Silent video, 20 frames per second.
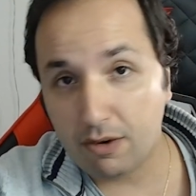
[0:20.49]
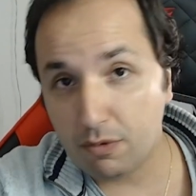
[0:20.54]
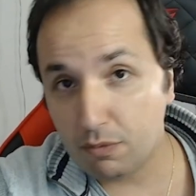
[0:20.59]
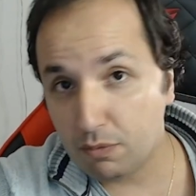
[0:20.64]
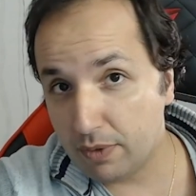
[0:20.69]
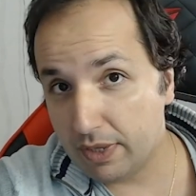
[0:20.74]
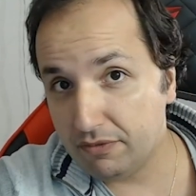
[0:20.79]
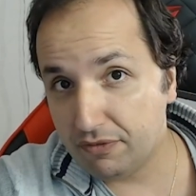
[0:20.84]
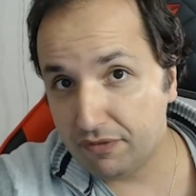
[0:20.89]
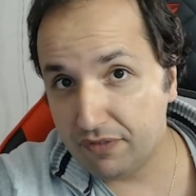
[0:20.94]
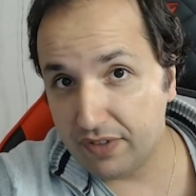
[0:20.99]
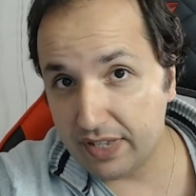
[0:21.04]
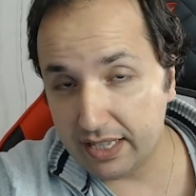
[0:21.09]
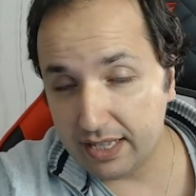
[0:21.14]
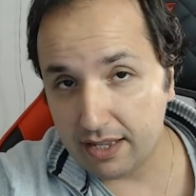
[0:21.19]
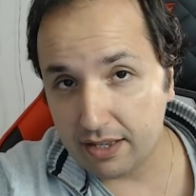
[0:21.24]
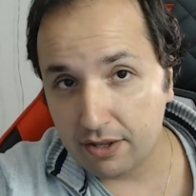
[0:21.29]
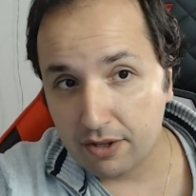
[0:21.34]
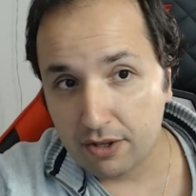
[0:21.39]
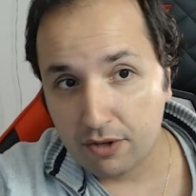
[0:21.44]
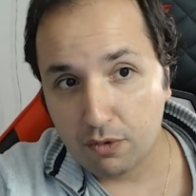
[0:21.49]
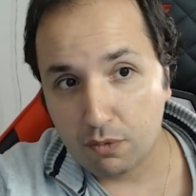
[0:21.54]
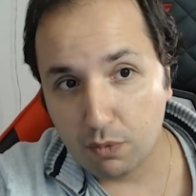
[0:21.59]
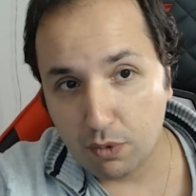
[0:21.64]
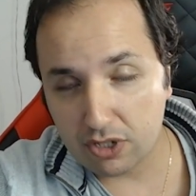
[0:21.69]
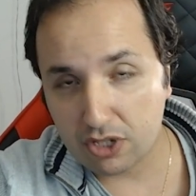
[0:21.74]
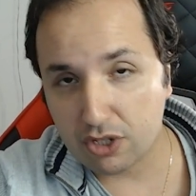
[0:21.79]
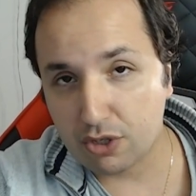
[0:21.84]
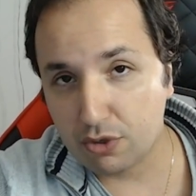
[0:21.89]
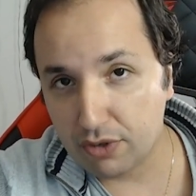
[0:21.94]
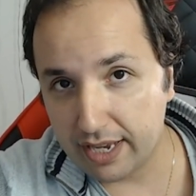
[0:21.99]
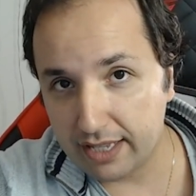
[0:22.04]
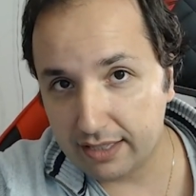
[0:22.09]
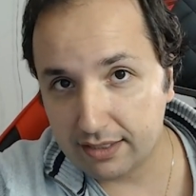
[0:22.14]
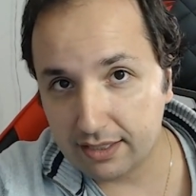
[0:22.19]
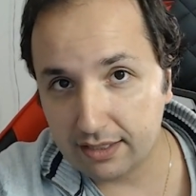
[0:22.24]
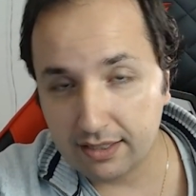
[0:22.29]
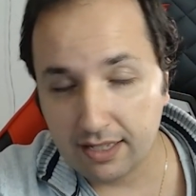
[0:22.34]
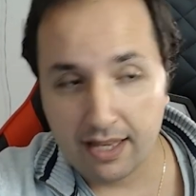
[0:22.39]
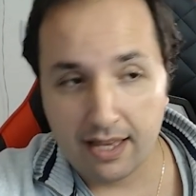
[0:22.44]
When FIDE was
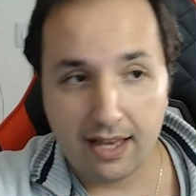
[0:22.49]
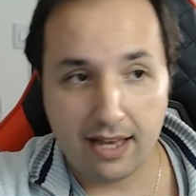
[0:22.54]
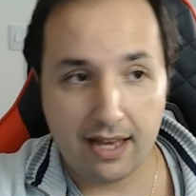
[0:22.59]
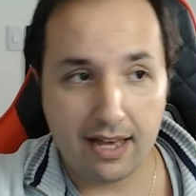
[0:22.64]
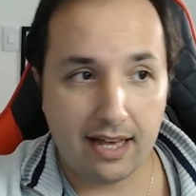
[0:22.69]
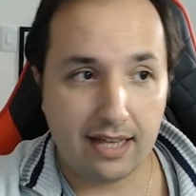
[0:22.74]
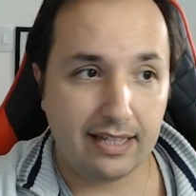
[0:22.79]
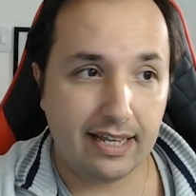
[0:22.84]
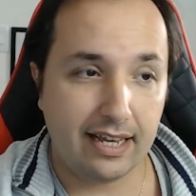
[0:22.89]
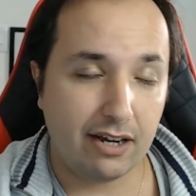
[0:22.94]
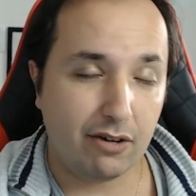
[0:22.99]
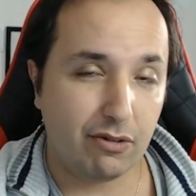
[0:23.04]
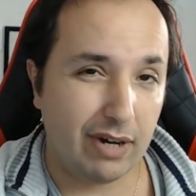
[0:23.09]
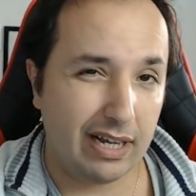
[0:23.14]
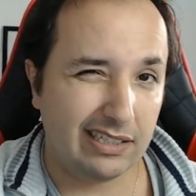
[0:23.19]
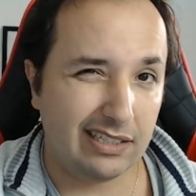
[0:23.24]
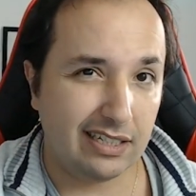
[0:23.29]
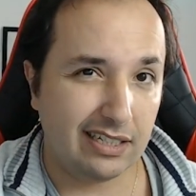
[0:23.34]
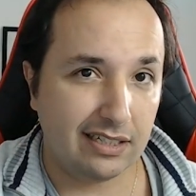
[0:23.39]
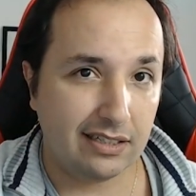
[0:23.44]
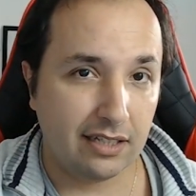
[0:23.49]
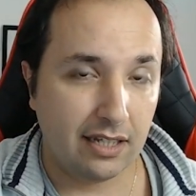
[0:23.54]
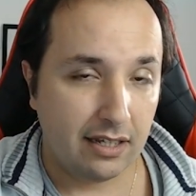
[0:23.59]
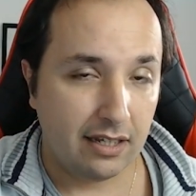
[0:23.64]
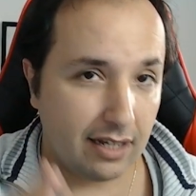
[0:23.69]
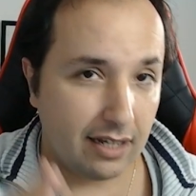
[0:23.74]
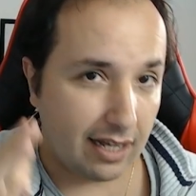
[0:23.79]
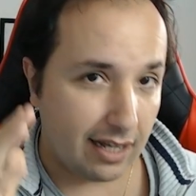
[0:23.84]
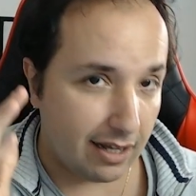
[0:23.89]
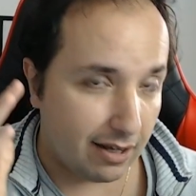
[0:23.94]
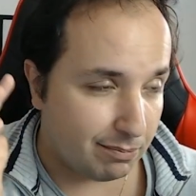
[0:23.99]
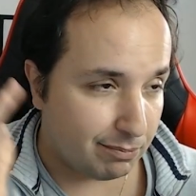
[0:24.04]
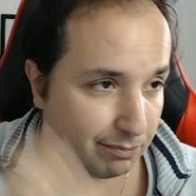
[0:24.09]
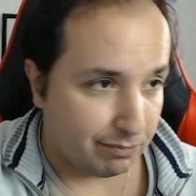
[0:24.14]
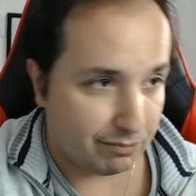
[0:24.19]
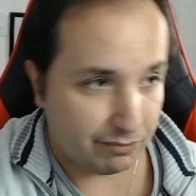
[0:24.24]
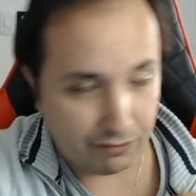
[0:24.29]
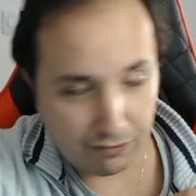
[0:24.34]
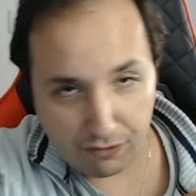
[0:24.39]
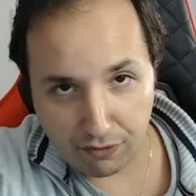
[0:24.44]
created, they granted
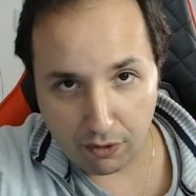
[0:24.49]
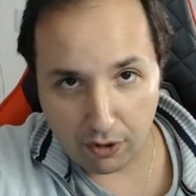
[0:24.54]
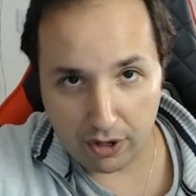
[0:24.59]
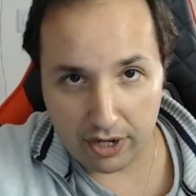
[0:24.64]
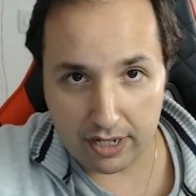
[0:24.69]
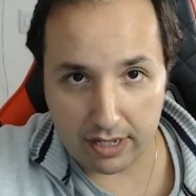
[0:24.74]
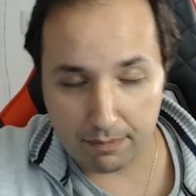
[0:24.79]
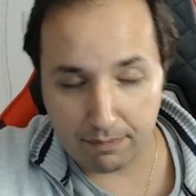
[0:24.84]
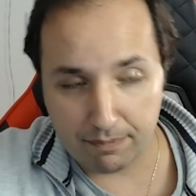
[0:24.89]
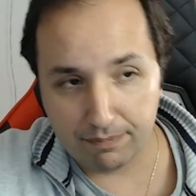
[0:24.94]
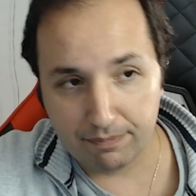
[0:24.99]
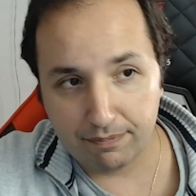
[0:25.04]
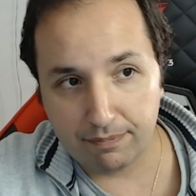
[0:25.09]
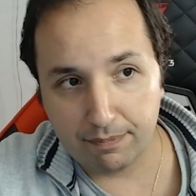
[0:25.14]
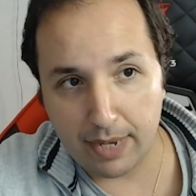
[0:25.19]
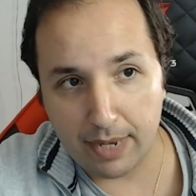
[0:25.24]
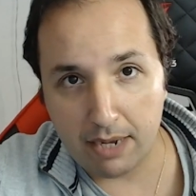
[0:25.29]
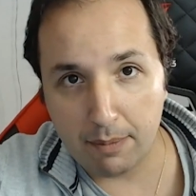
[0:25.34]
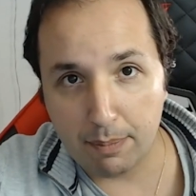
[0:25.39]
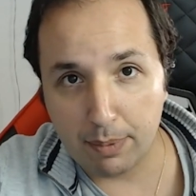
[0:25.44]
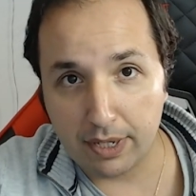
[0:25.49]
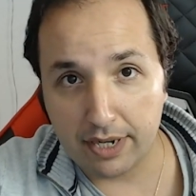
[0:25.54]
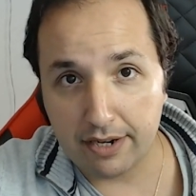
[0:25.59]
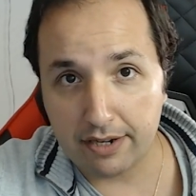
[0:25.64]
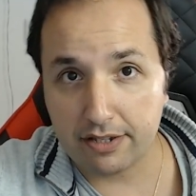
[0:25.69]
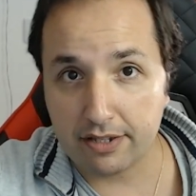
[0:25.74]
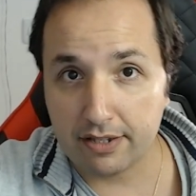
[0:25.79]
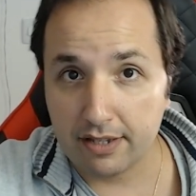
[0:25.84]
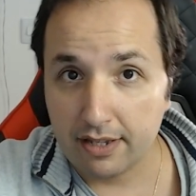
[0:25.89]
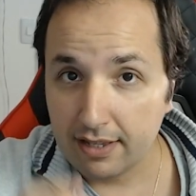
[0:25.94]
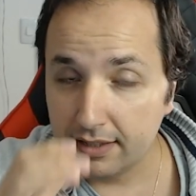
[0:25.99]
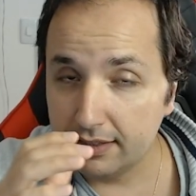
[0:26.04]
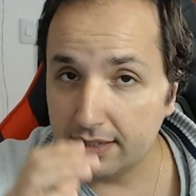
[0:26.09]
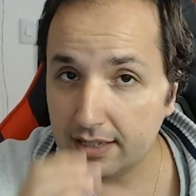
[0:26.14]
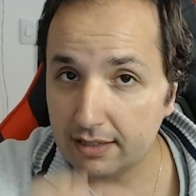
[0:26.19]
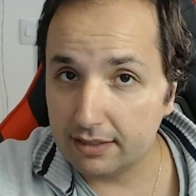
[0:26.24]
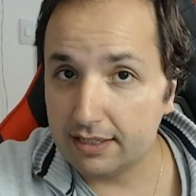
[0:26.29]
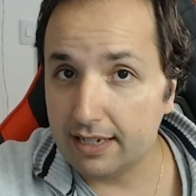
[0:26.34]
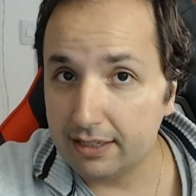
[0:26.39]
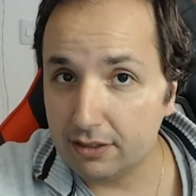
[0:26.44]
for many players the
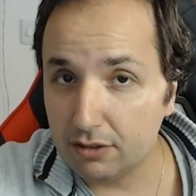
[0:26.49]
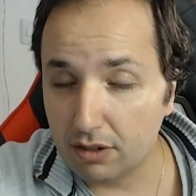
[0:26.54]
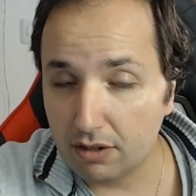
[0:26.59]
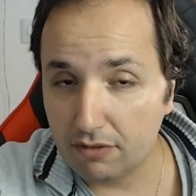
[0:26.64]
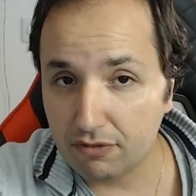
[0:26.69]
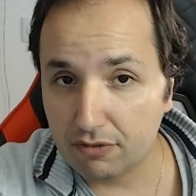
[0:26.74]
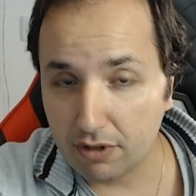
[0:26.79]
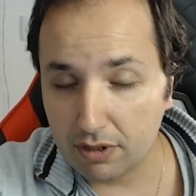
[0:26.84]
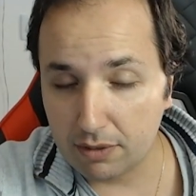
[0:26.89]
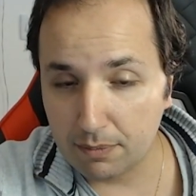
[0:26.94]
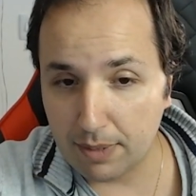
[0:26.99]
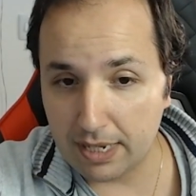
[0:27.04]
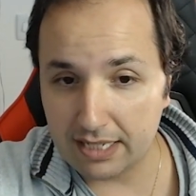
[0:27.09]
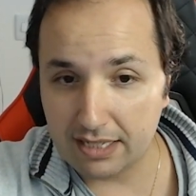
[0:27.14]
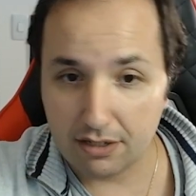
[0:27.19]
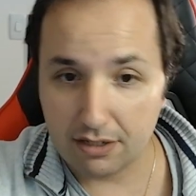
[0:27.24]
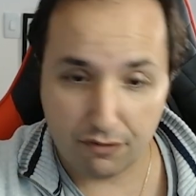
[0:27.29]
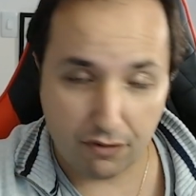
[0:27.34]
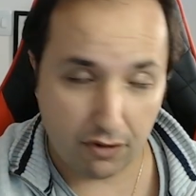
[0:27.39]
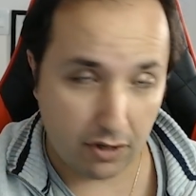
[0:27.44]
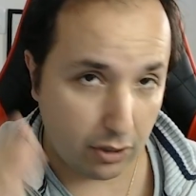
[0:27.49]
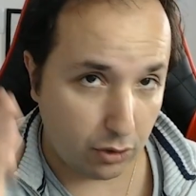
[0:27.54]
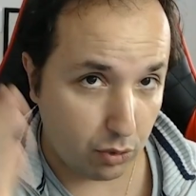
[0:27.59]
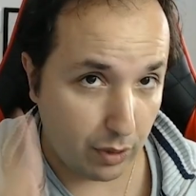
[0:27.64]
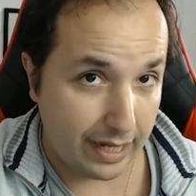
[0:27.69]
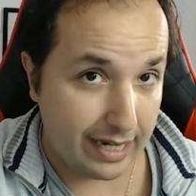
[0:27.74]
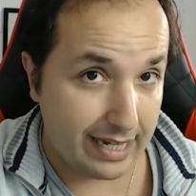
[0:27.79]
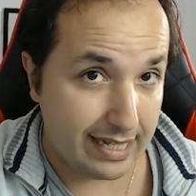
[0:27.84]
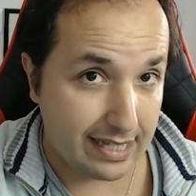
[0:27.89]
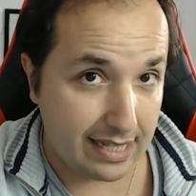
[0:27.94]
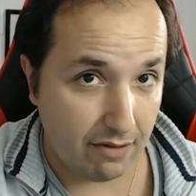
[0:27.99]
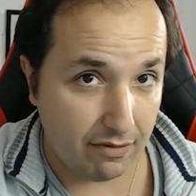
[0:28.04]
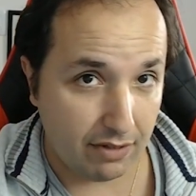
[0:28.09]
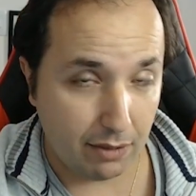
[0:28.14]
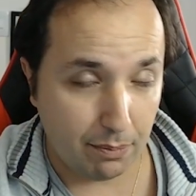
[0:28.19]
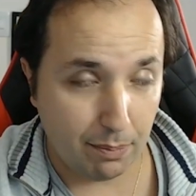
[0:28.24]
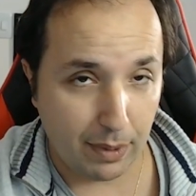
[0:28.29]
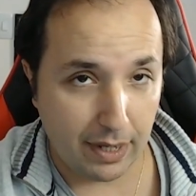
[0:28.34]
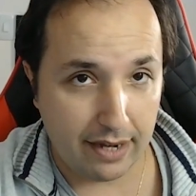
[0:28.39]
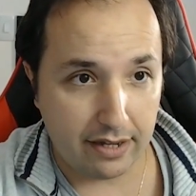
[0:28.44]
title of grandmaster for 27
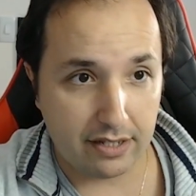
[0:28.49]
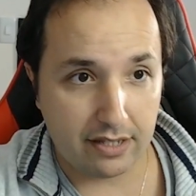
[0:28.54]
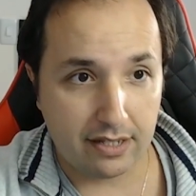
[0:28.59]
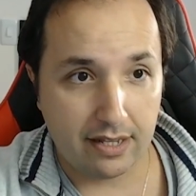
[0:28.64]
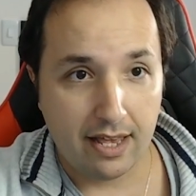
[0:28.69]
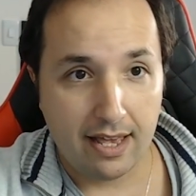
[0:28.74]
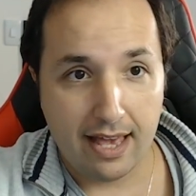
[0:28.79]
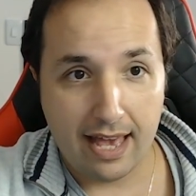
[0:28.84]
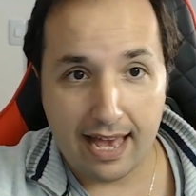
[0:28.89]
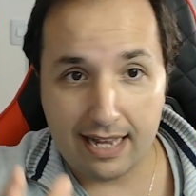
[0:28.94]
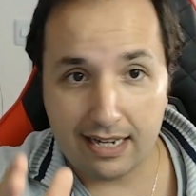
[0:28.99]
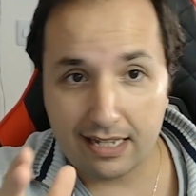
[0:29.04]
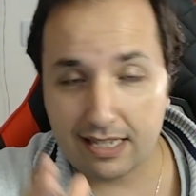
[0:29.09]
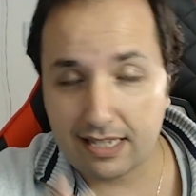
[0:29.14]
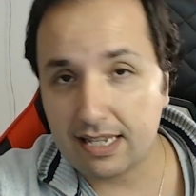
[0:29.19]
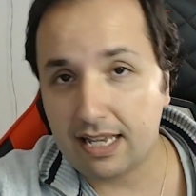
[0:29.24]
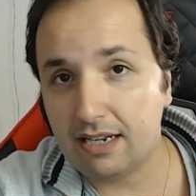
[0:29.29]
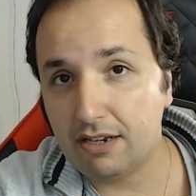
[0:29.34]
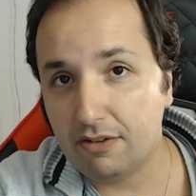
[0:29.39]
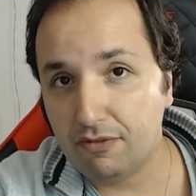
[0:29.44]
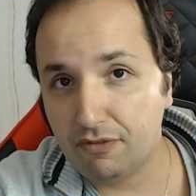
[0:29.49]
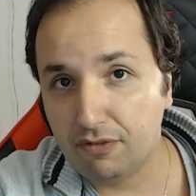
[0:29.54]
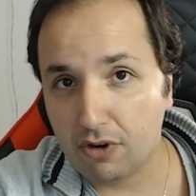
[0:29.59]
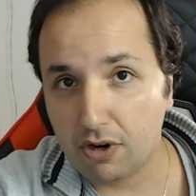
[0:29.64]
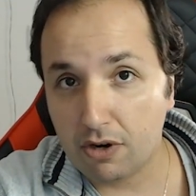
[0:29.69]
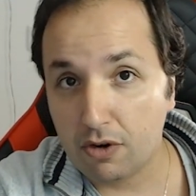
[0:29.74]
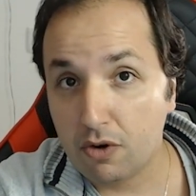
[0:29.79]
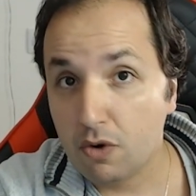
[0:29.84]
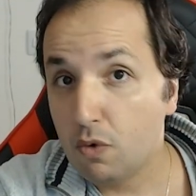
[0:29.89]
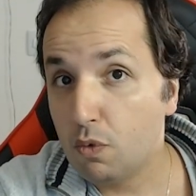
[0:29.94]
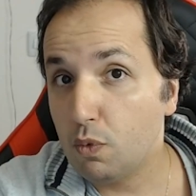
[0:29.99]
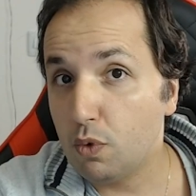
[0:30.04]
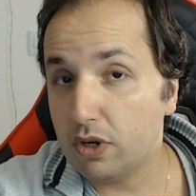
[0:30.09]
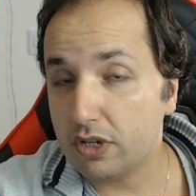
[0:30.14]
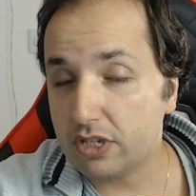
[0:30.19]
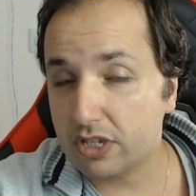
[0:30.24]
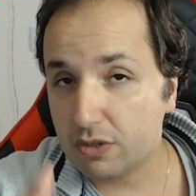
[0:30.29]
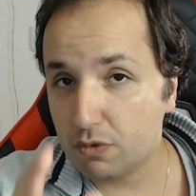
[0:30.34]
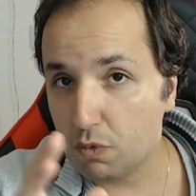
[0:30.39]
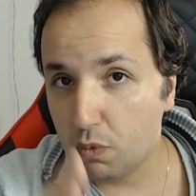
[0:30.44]
players, and Salomon Flohr
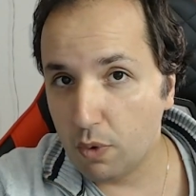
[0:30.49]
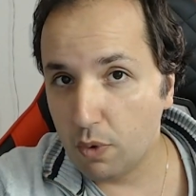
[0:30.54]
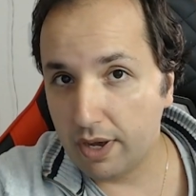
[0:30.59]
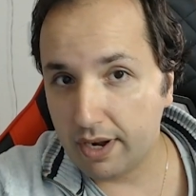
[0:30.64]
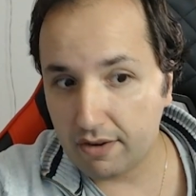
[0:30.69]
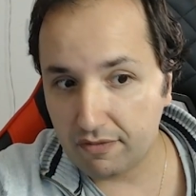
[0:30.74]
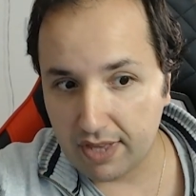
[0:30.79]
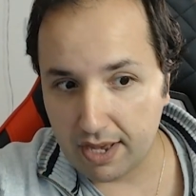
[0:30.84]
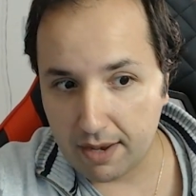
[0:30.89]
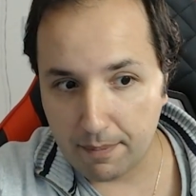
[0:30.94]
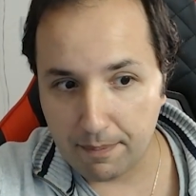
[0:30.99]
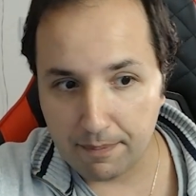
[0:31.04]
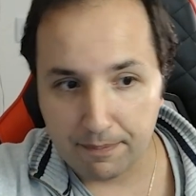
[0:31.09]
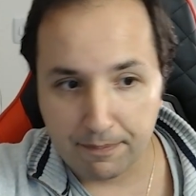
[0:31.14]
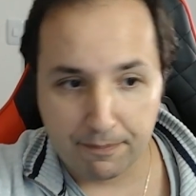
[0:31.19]
was one of them.